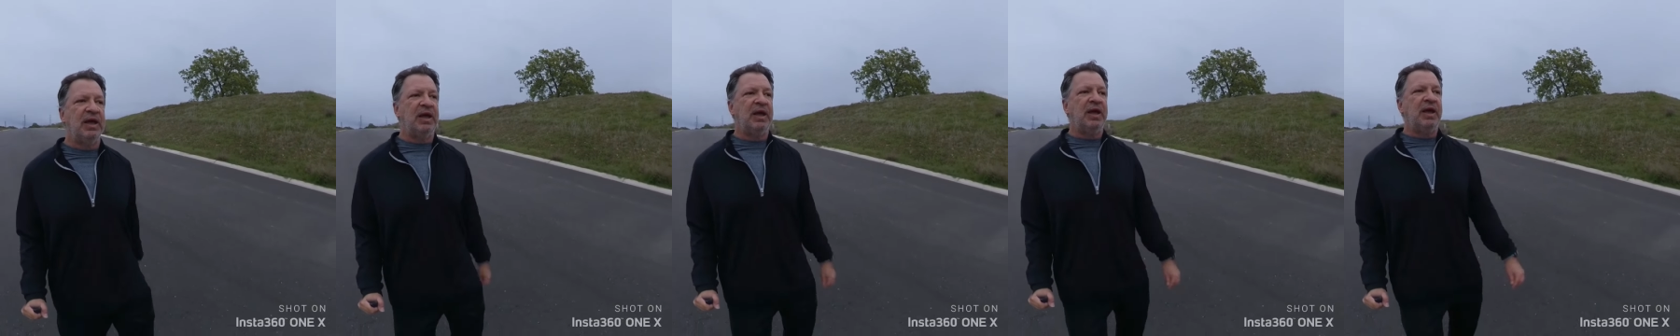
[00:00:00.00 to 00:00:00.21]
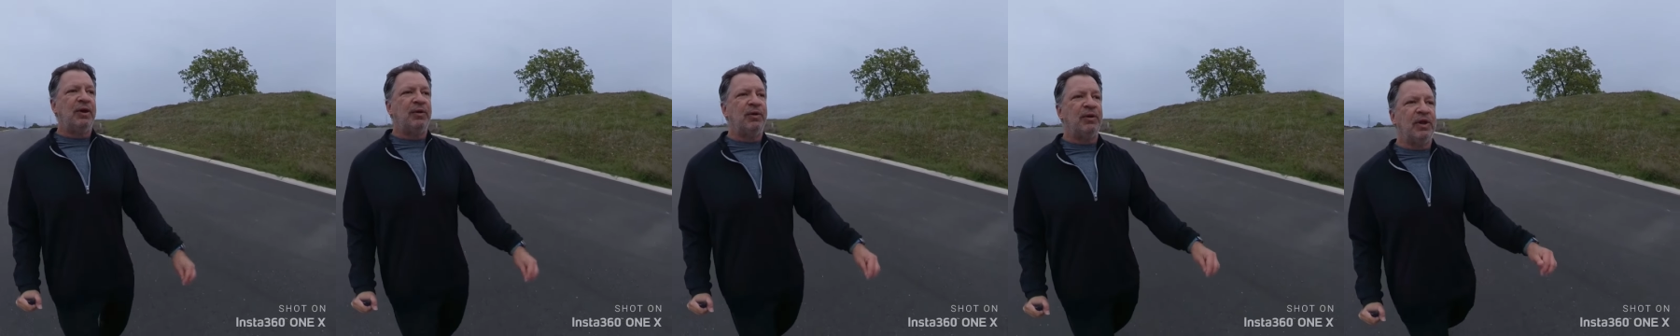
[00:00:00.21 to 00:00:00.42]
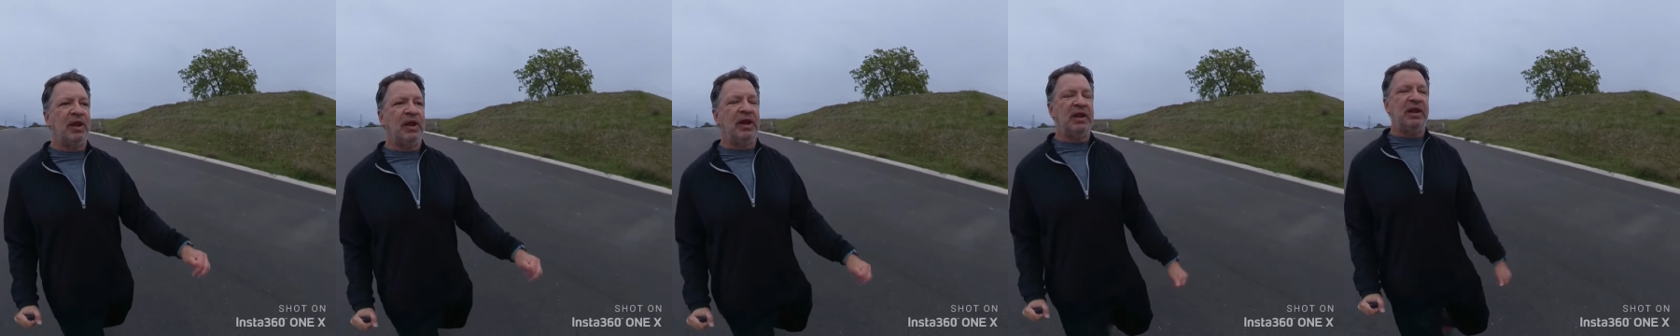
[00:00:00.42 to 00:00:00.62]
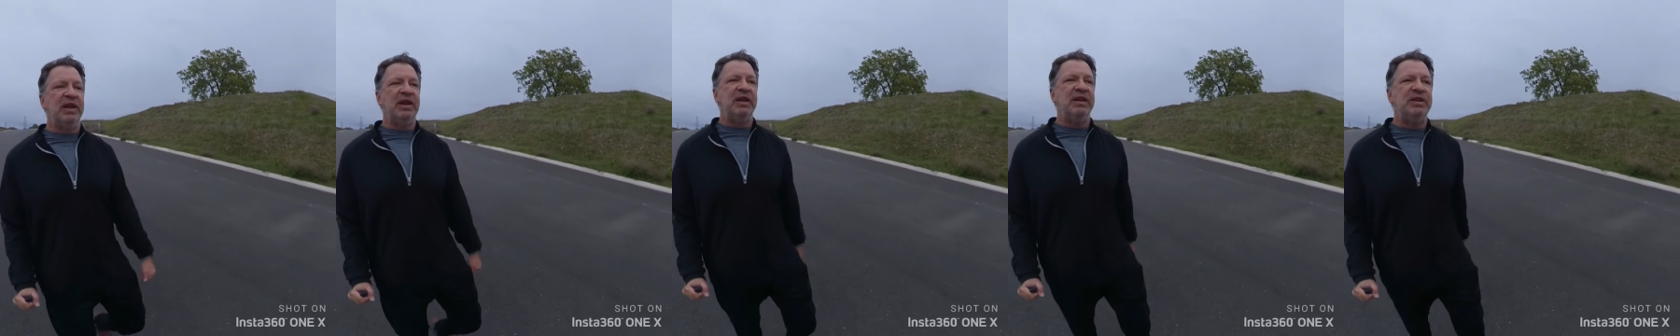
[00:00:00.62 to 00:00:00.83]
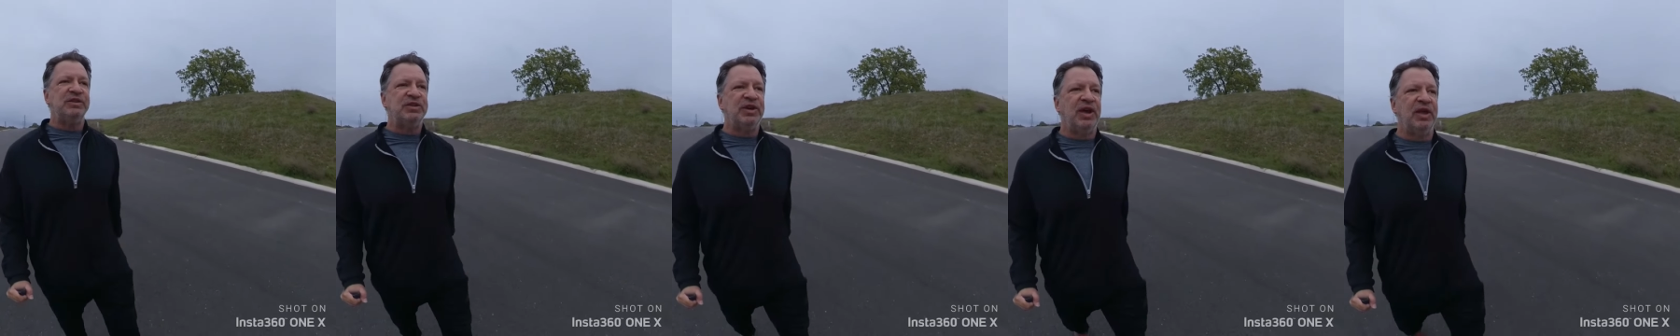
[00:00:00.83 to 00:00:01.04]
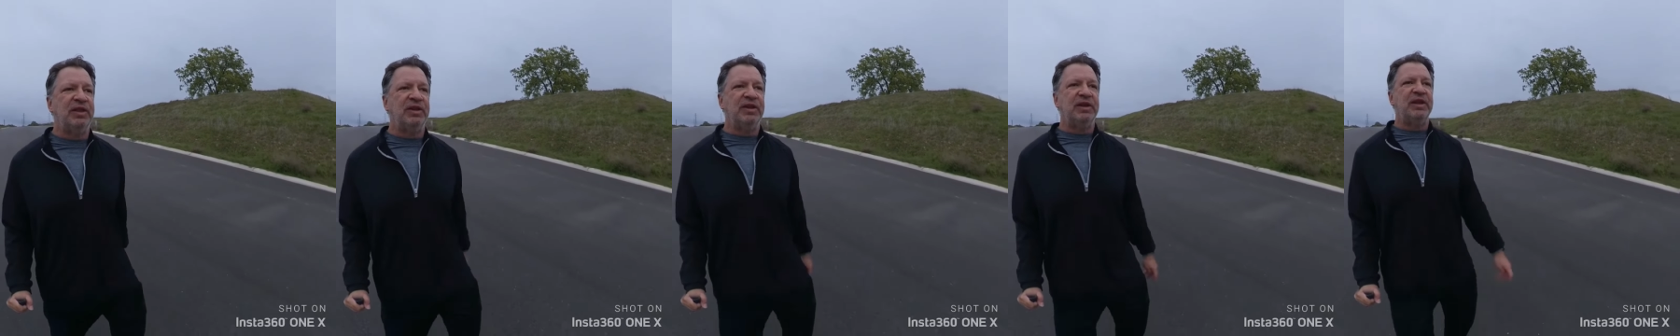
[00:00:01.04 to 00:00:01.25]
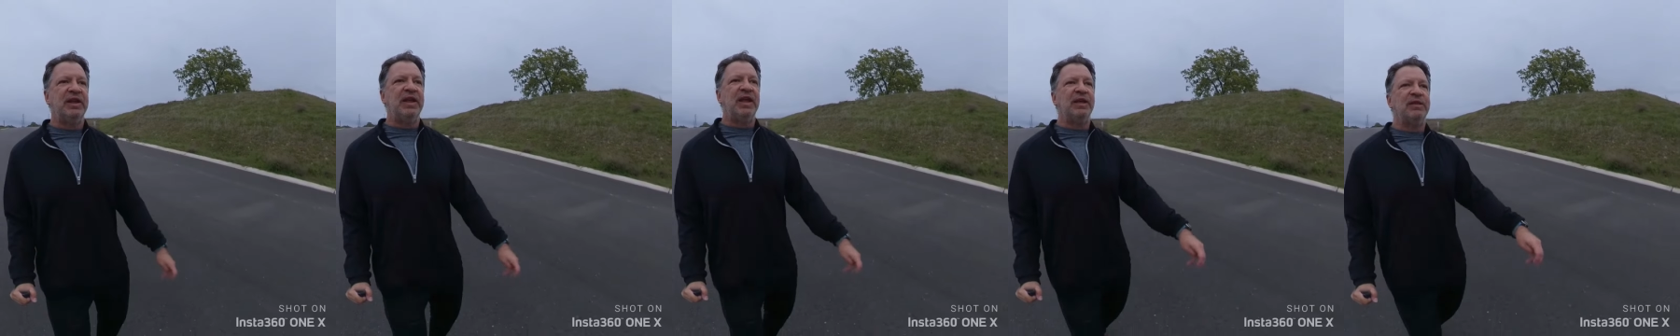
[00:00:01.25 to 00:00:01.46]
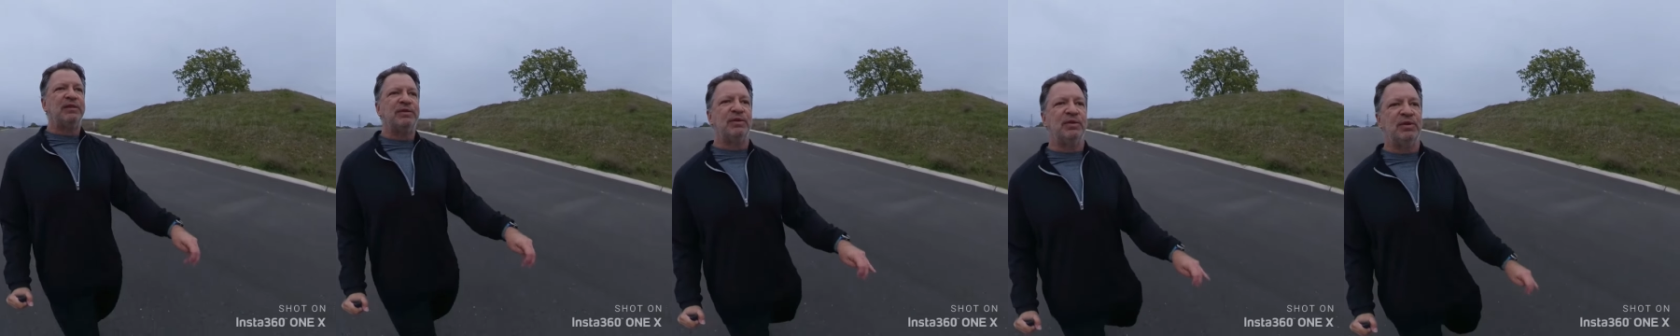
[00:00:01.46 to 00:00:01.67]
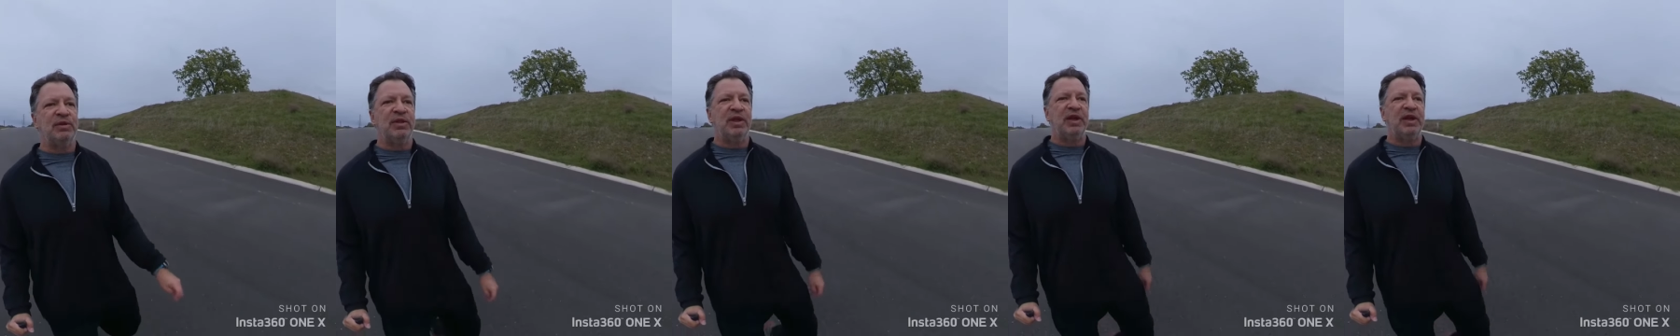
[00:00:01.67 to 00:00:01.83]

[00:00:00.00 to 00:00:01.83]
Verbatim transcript: we're going to need each other to get through